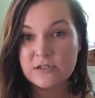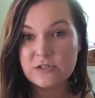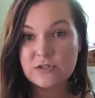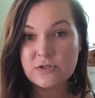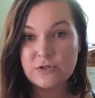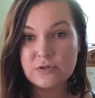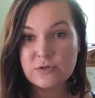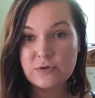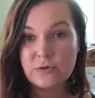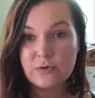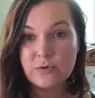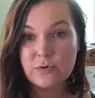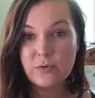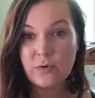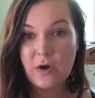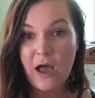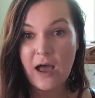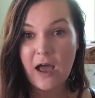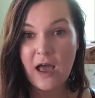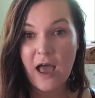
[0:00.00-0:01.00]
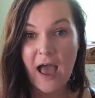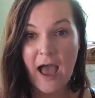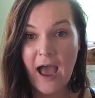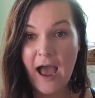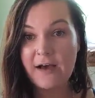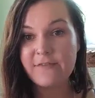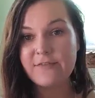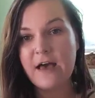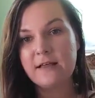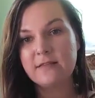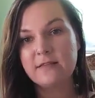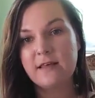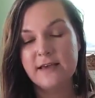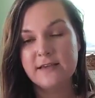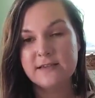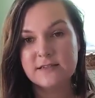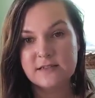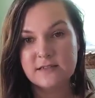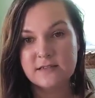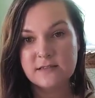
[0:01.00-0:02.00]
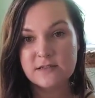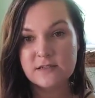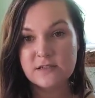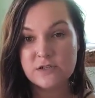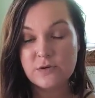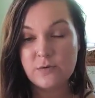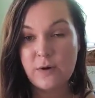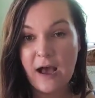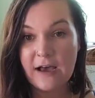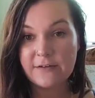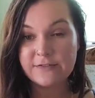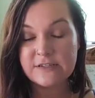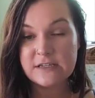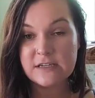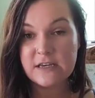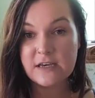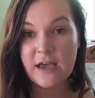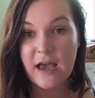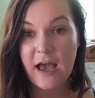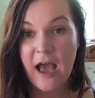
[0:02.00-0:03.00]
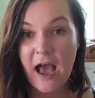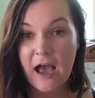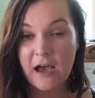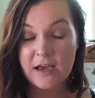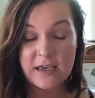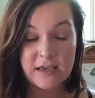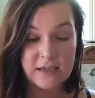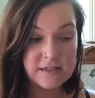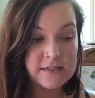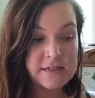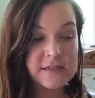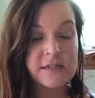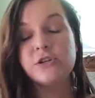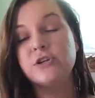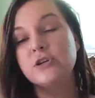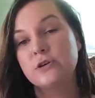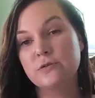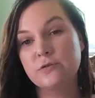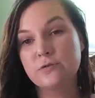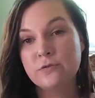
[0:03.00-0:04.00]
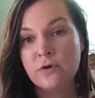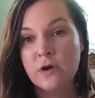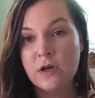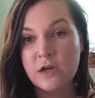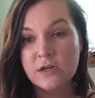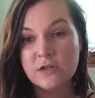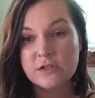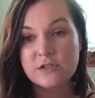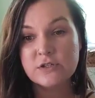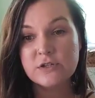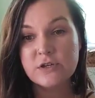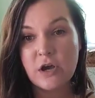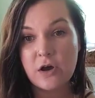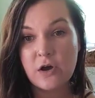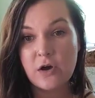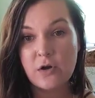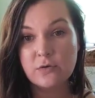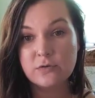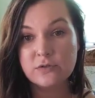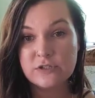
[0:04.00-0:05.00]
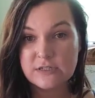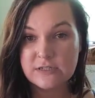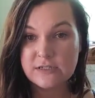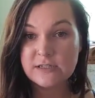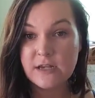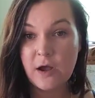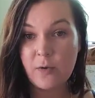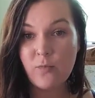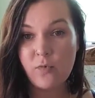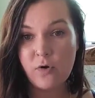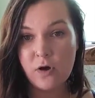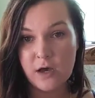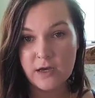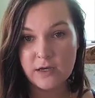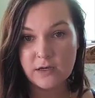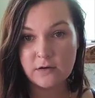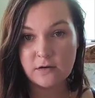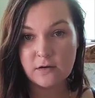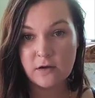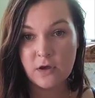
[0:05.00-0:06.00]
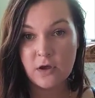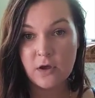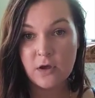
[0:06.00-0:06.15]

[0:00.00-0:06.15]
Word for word: to have that license, you have to continue to go to someone